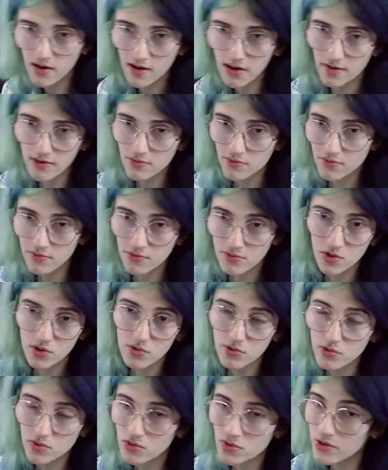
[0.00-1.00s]
I've
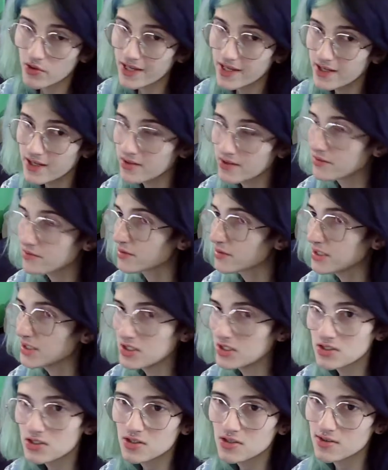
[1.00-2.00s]
cleaned,
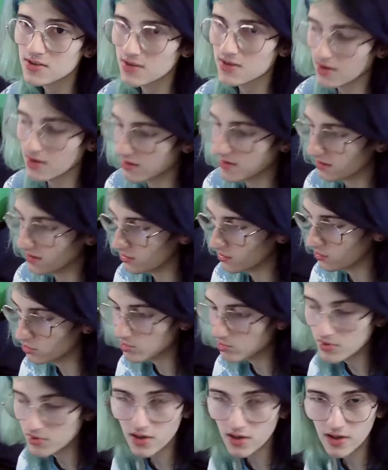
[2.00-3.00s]
greased, uh,
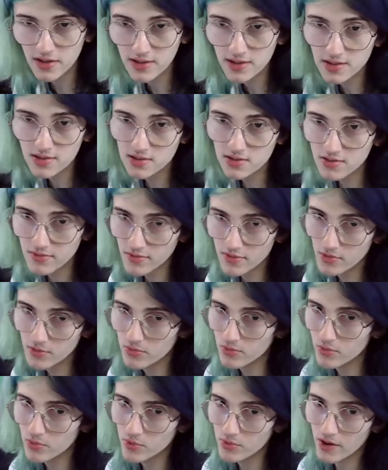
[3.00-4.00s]
lubed, I guess, if you
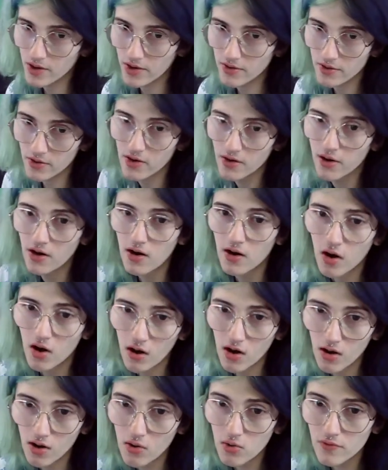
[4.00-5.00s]
would rather, uh,
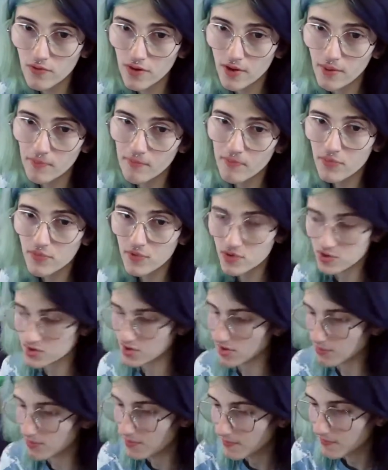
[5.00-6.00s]
all of them.
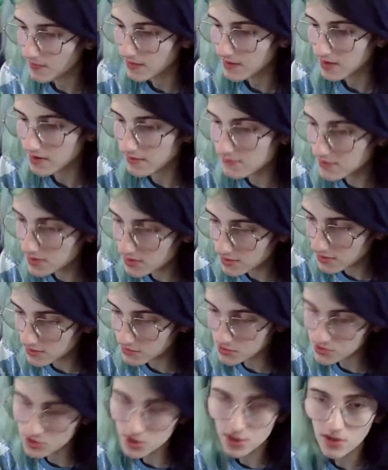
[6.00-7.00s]
So I figured I
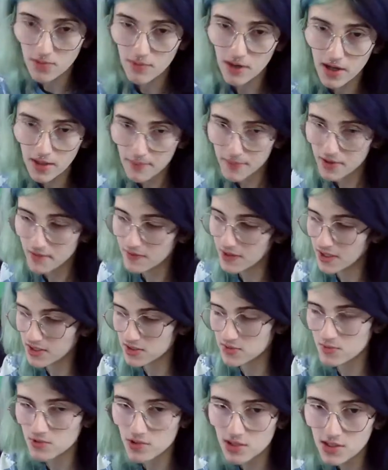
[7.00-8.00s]
would share my bit of an
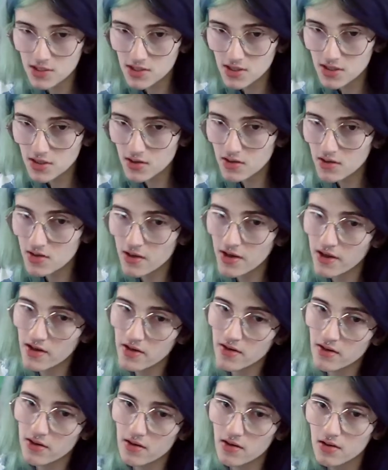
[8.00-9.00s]
expertise here and
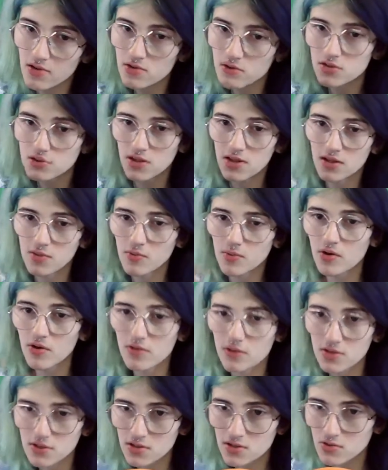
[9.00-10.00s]
uh, just take apart
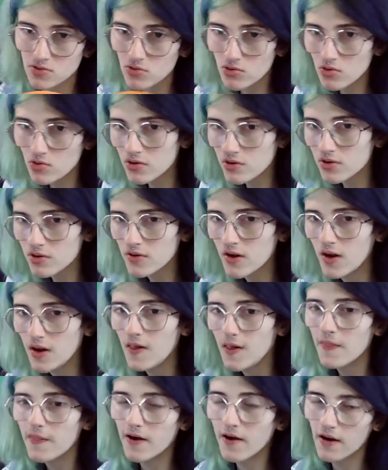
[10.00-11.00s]
this controller
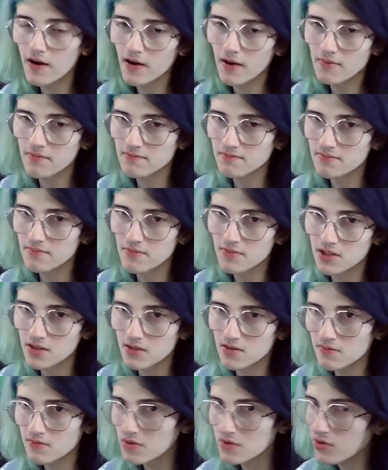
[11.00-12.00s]
um,
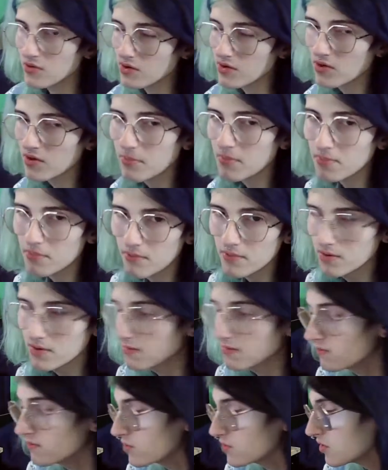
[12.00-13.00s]
and clean her up
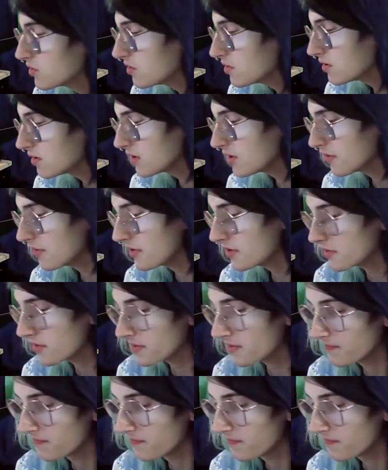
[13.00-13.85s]
and show y'all how I do it